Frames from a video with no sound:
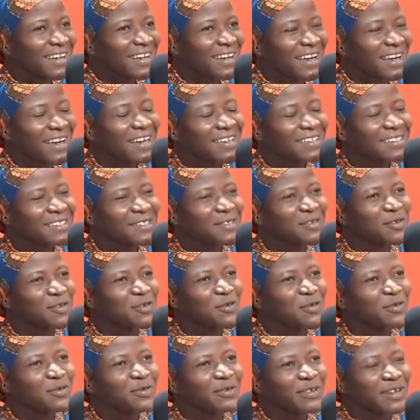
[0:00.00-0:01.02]
Ain't you
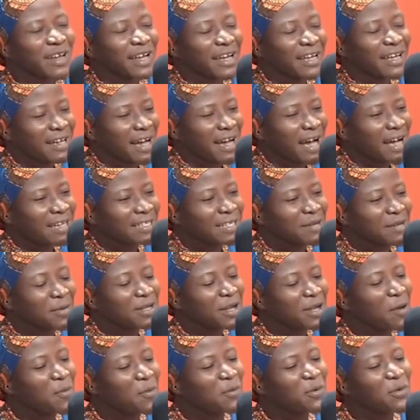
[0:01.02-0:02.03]
know? I said, my
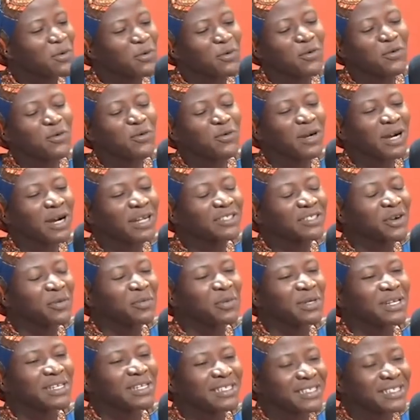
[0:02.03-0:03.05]
young man, Kunko catcher,
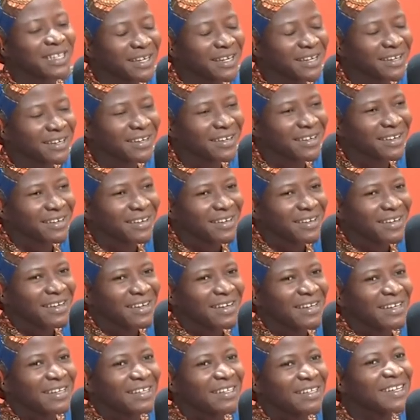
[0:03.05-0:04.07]
and say,
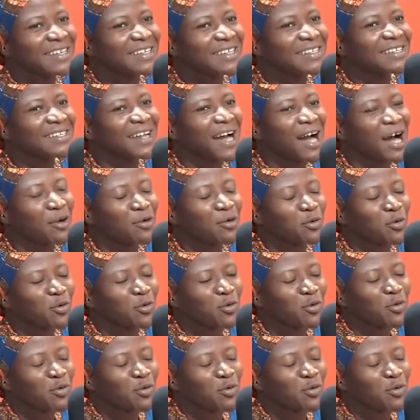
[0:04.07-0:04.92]
Nini nano.